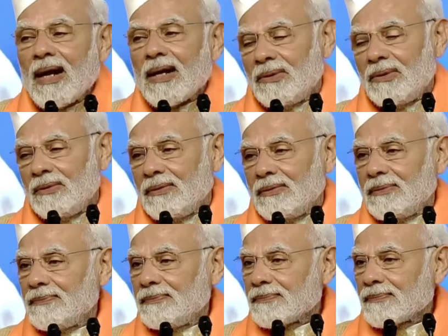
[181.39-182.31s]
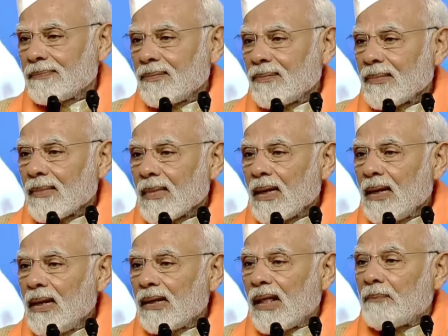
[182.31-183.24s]
Nadu.
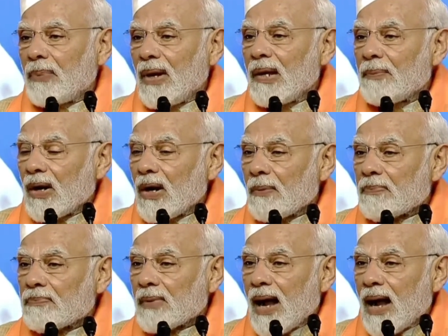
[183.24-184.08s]
The people of